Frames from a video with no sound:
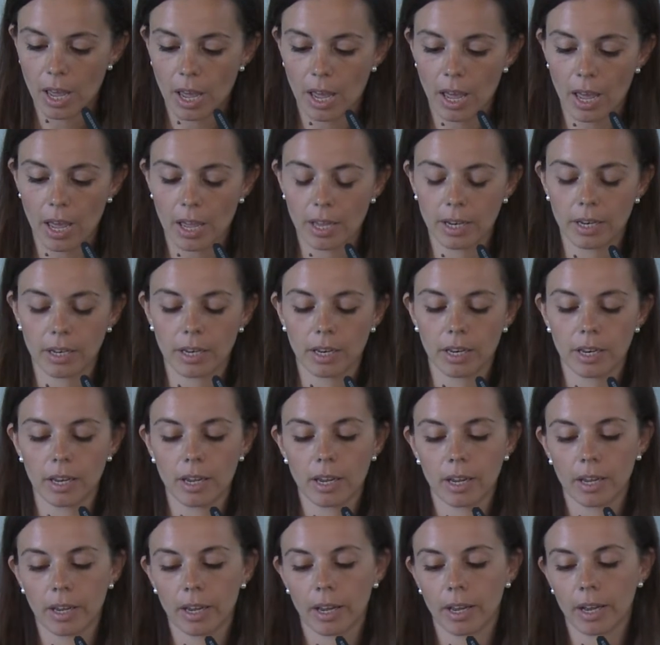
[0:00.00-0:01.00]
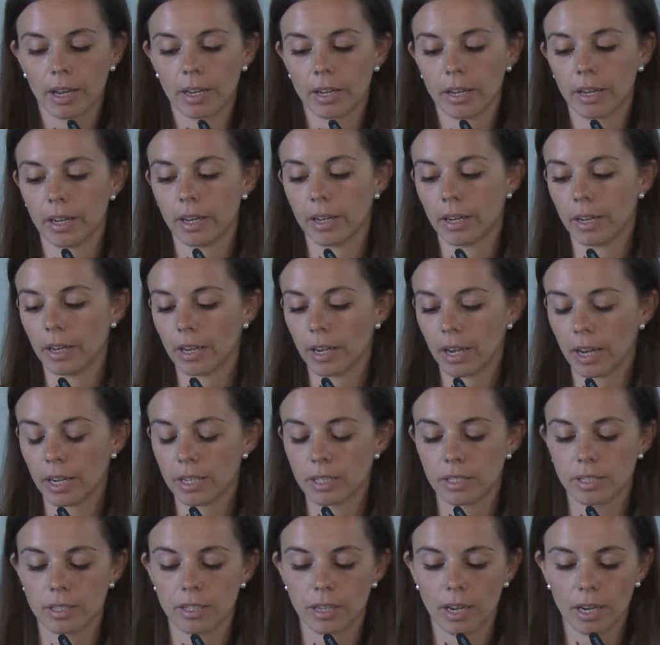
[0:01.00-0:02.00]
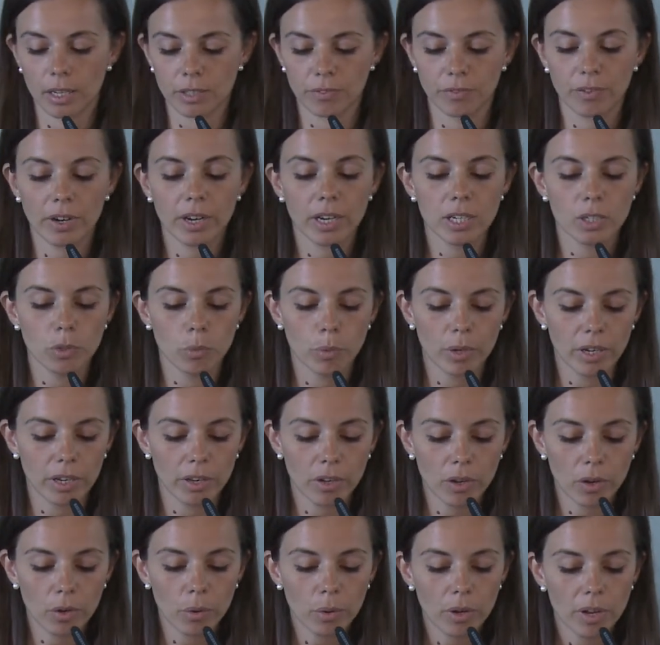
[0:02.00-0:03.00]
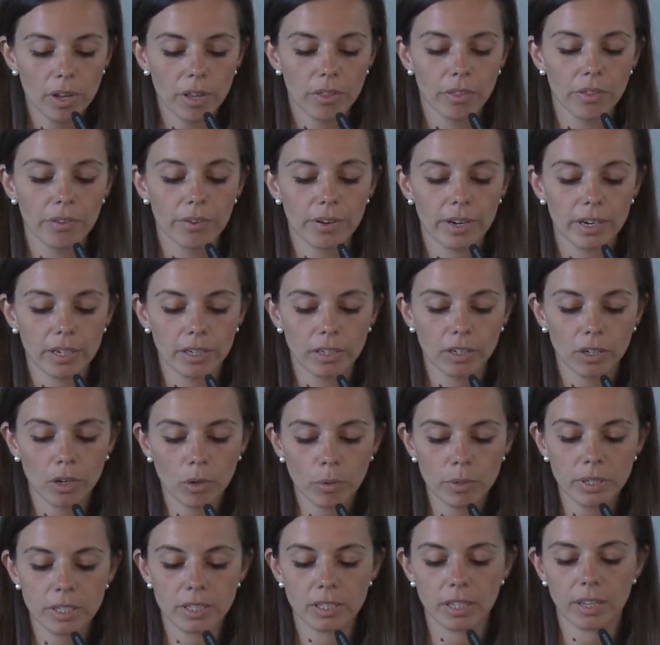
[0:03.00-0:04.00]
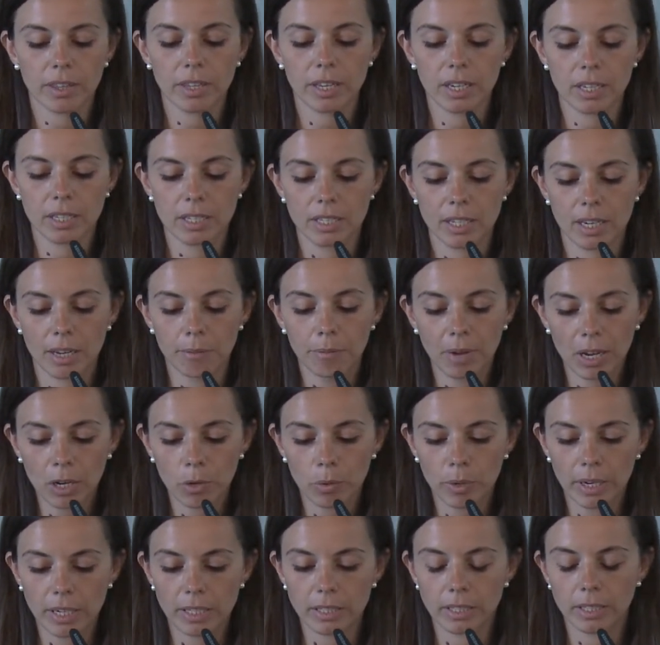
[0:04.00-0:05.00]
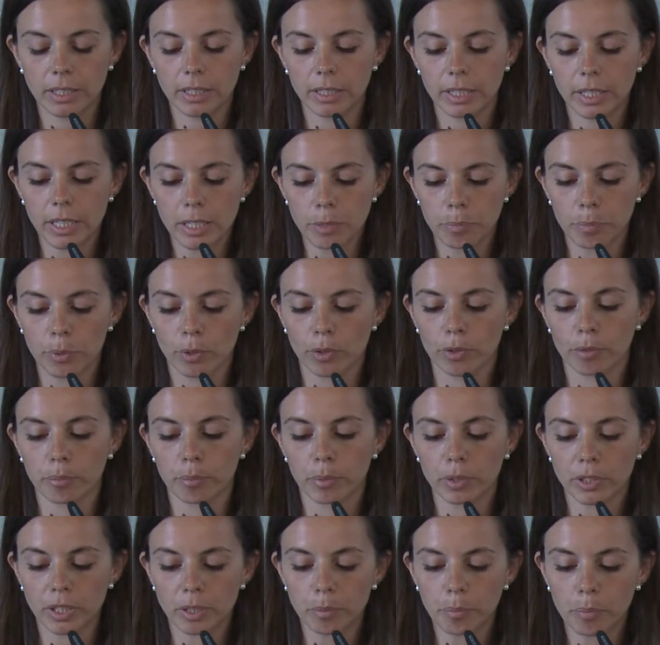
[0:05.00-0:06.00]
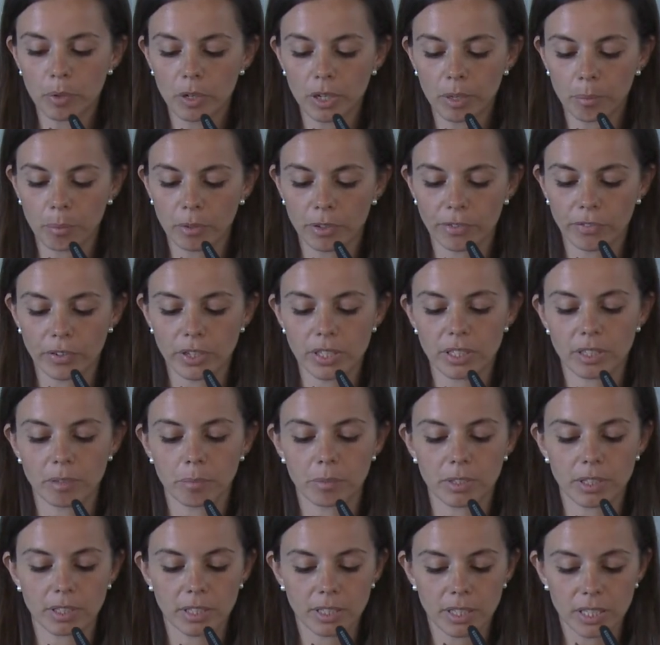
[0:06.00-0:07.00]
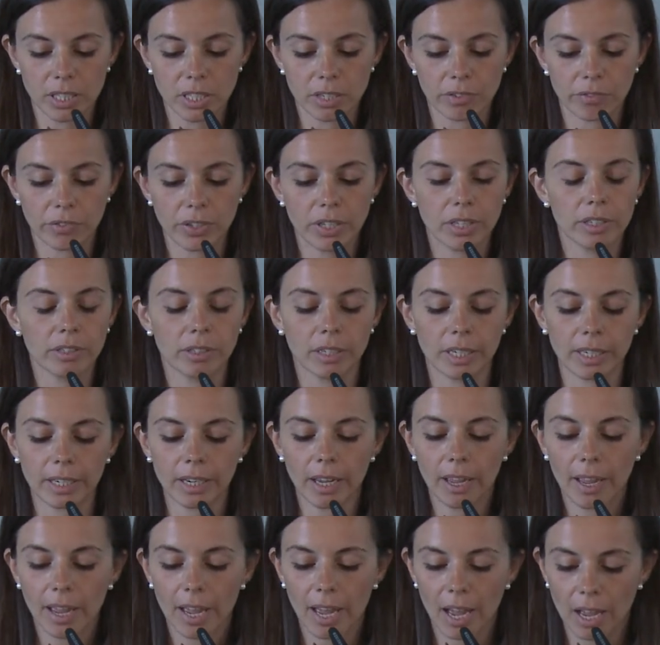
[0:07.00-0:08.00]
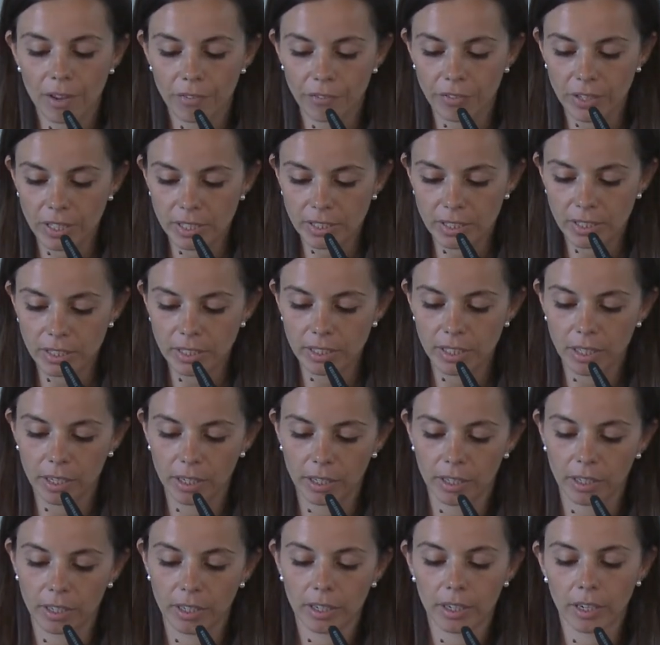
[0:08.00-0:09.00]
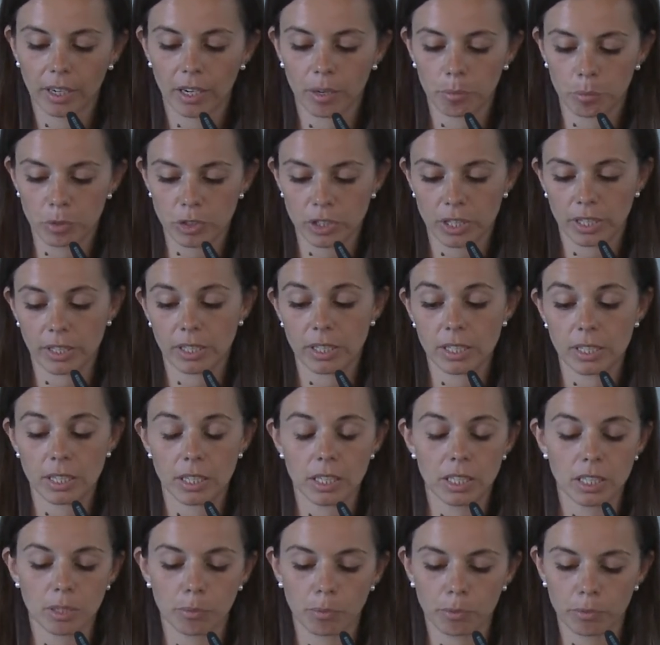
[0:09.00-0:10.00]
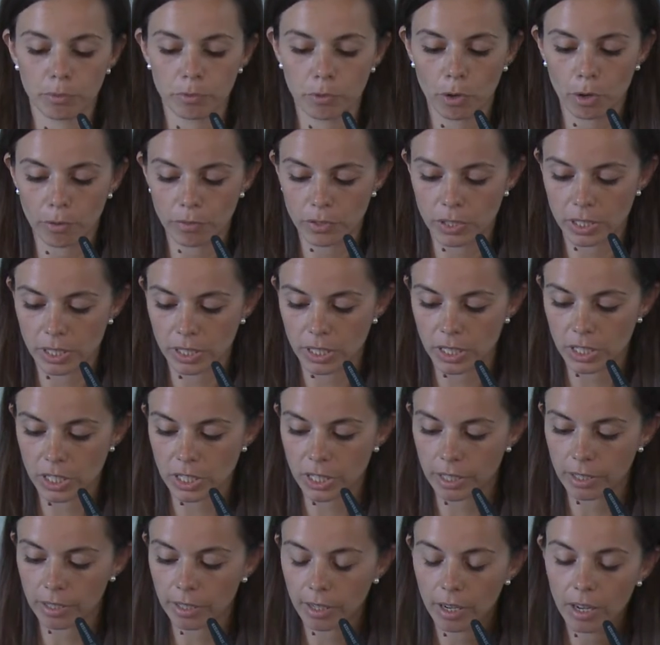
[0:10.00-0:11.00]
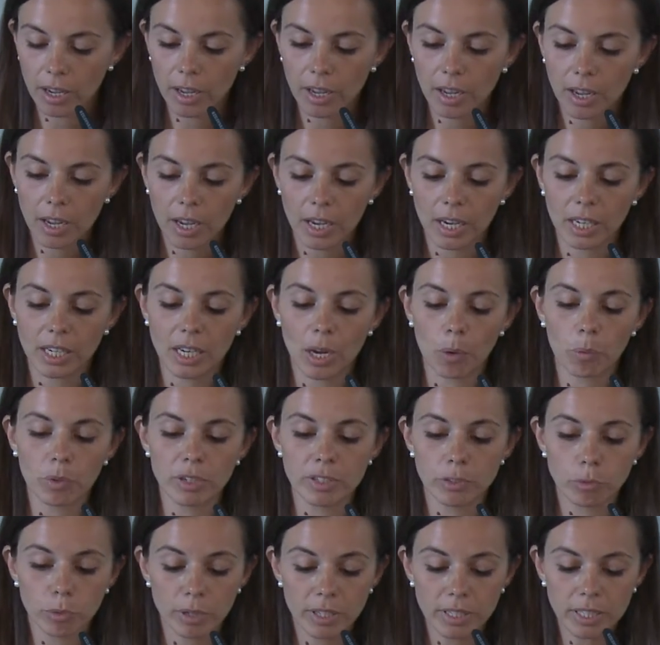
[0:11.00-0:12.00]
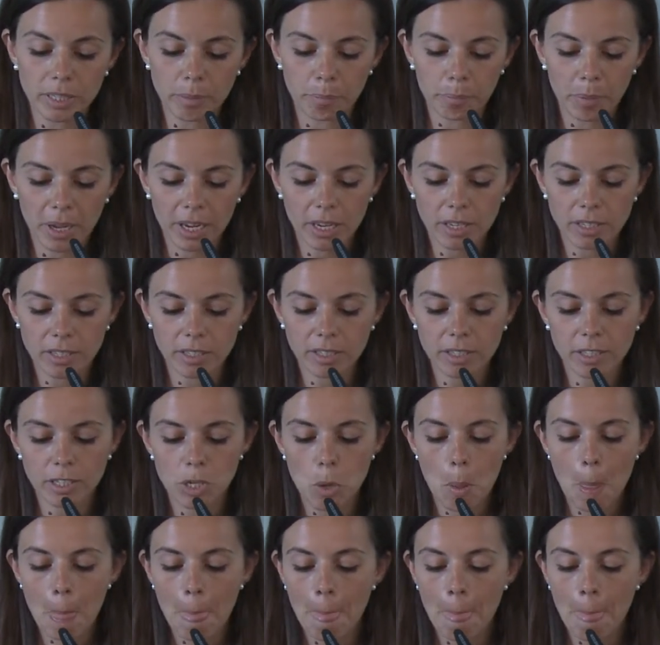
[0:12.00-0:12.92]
And as far as we know, there are no studies evaluating these prothrombotic polymorphisms in the severely affected the hemostatic system of CDG. In our 20 patients,